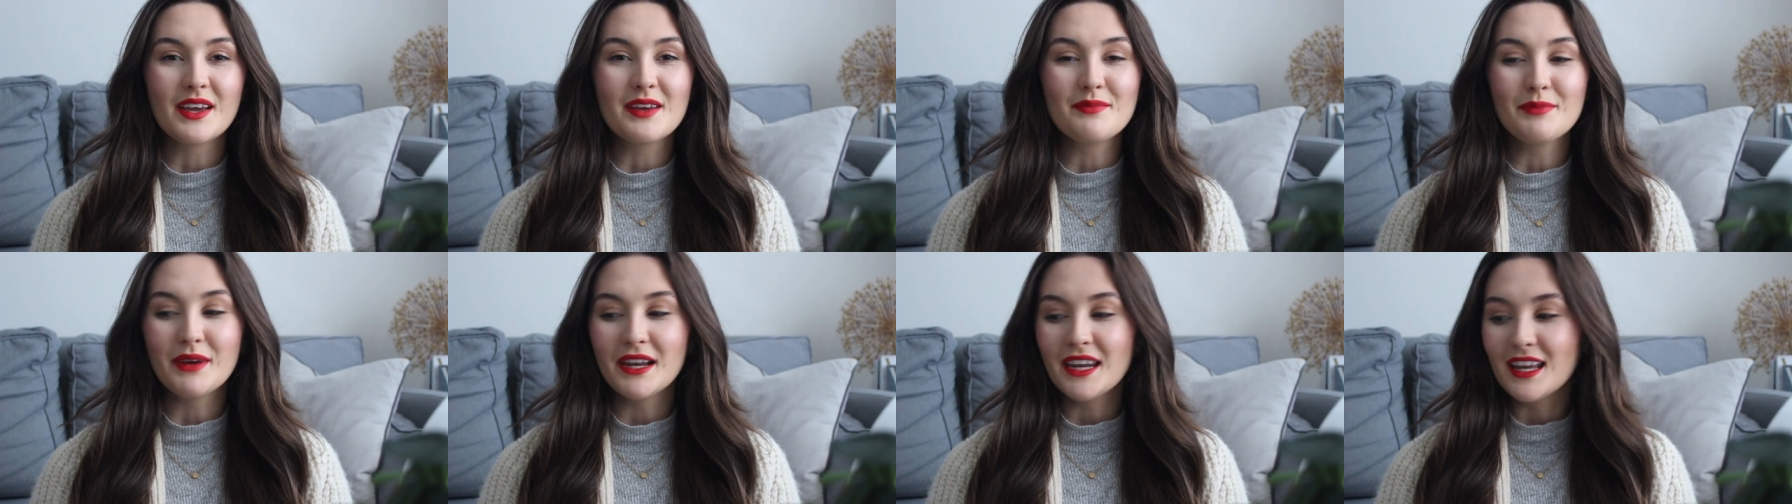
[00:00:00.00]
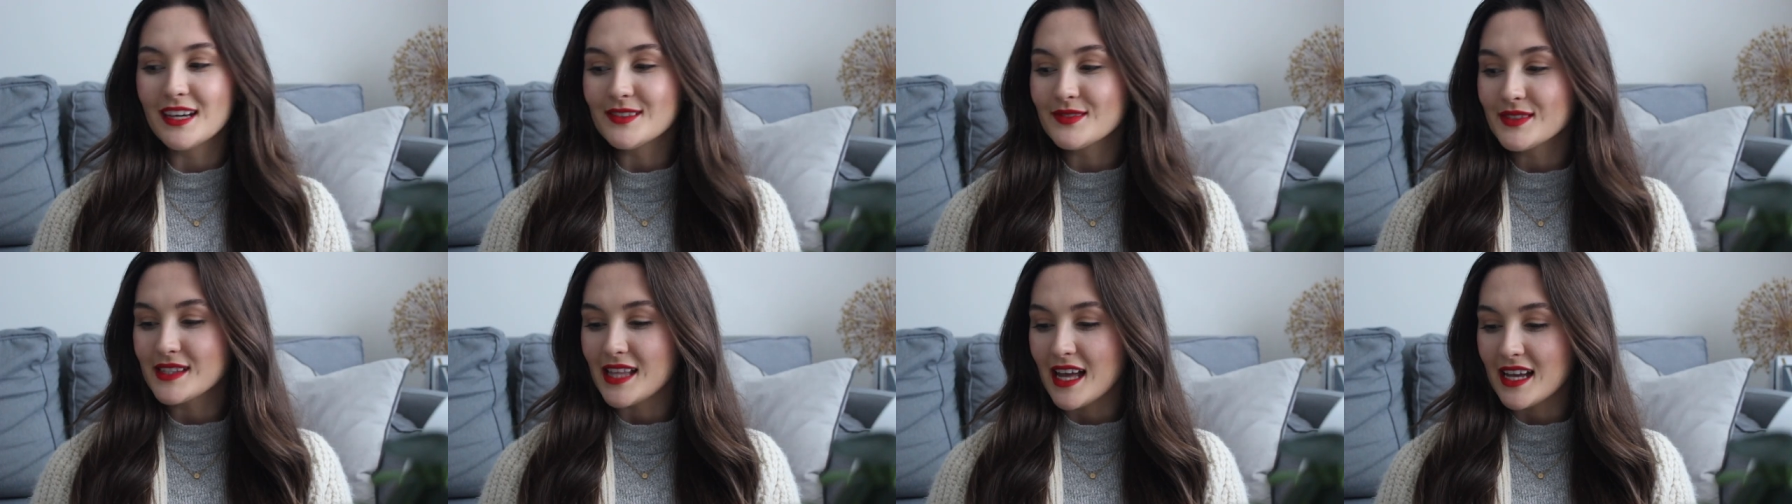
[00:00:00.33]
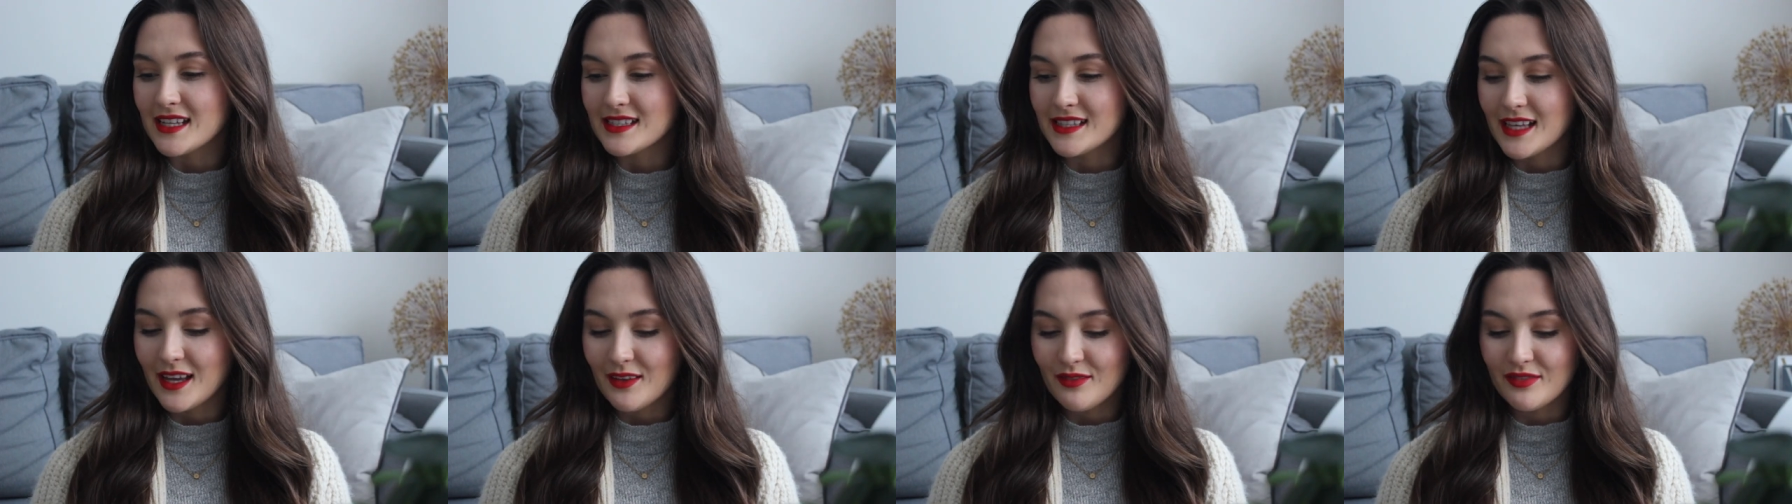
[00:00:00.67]
So my loves, that
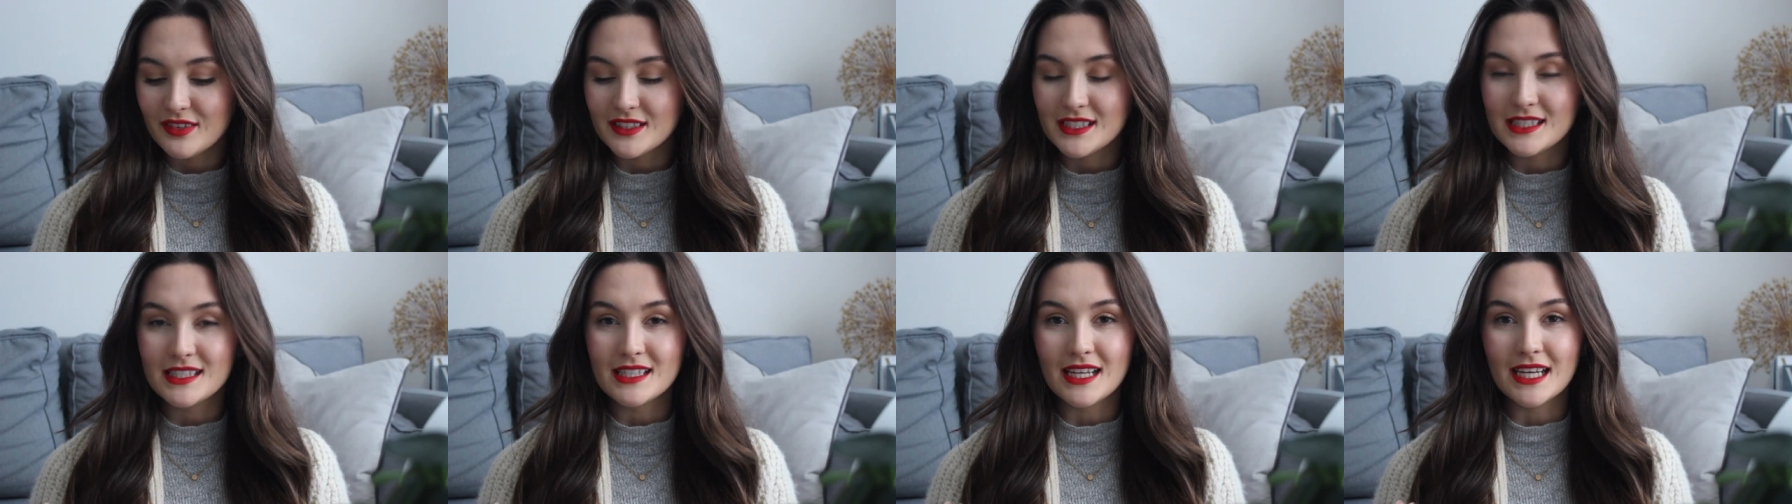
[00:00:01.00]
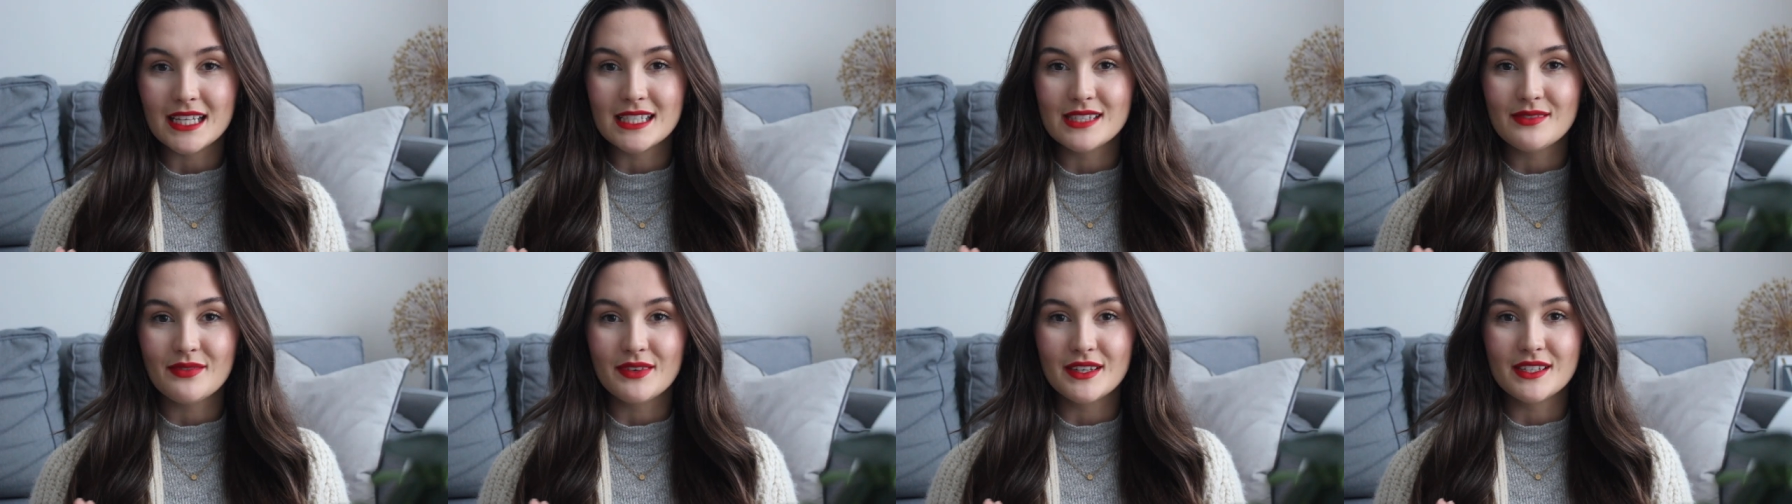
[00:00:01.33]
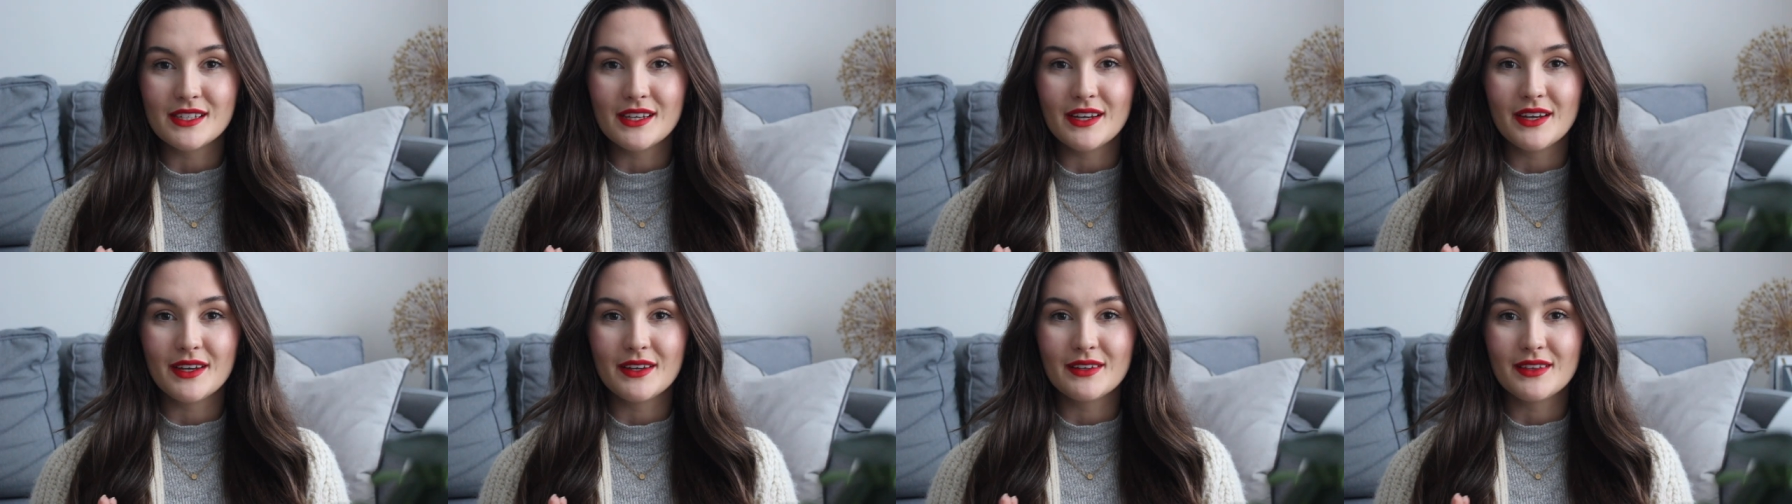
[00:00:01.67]
is it for today's
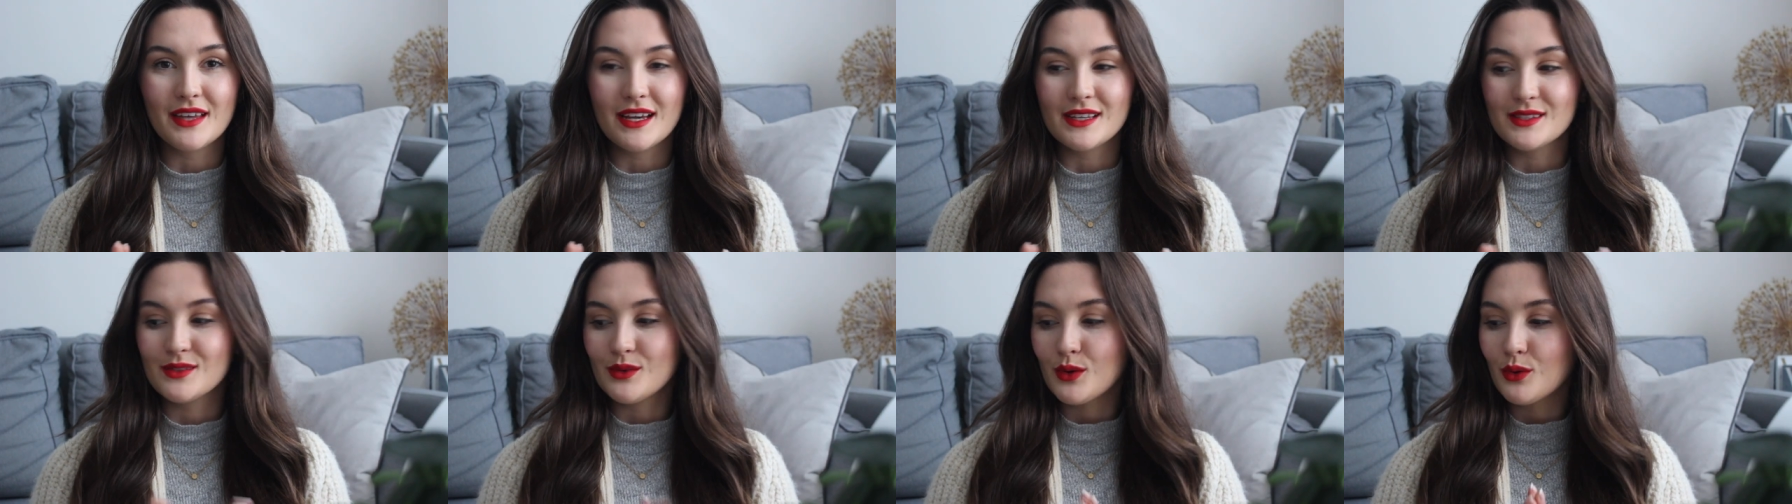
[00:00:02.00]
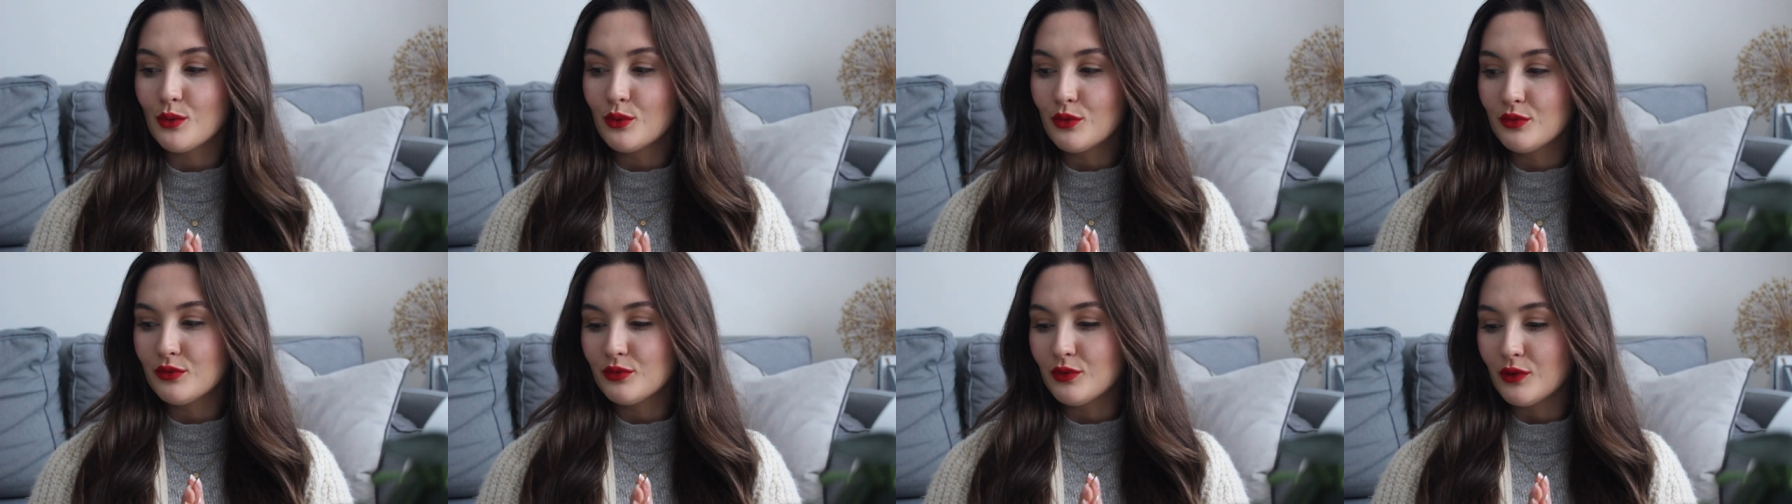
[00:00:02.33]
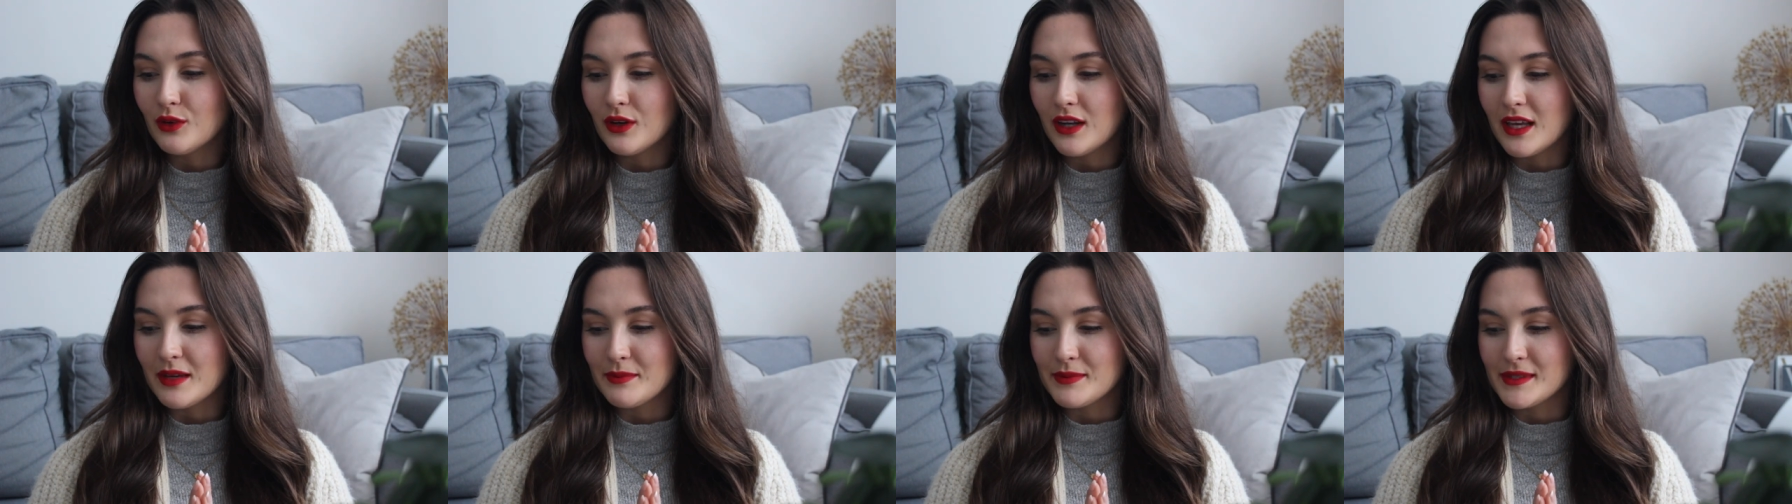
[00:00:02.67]
video. That's all
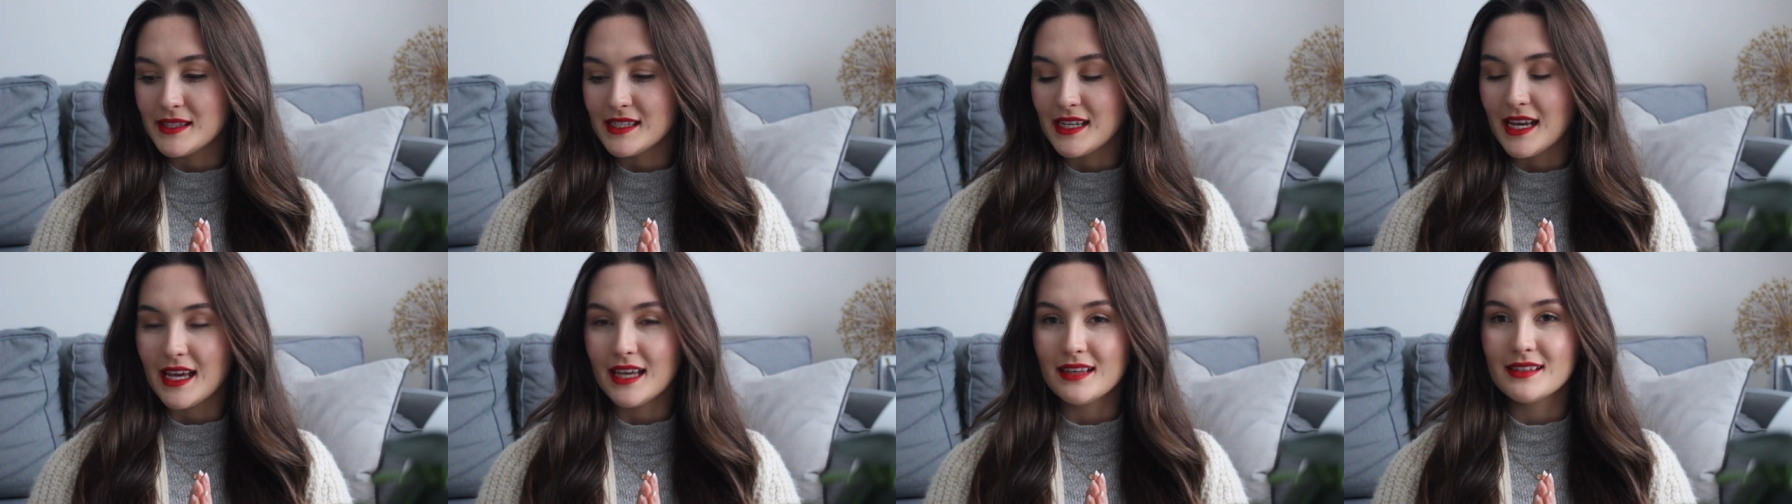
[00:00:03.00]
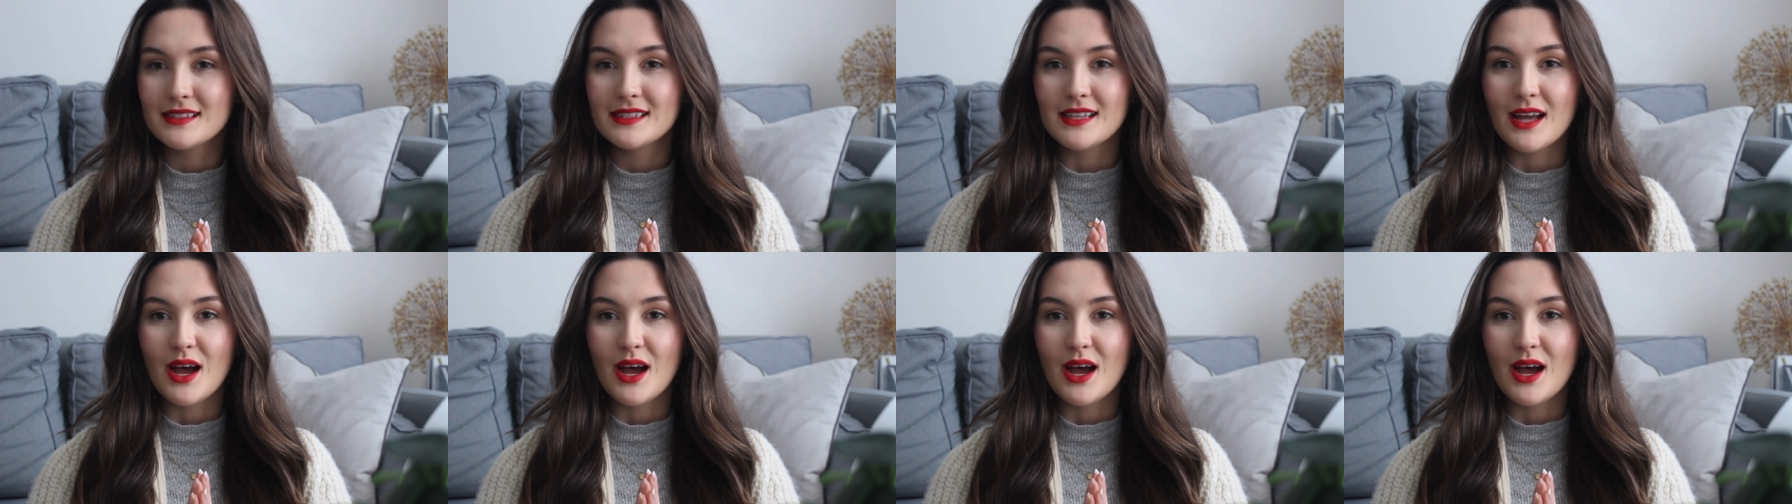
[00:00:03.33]
four lipsticks.